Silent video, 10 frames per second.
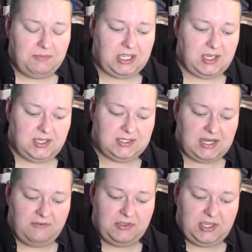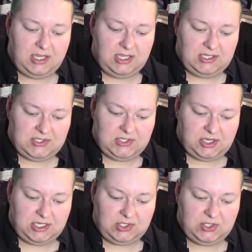because everything is
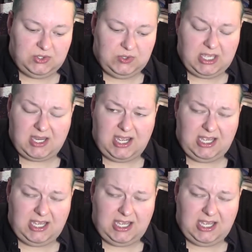starting to get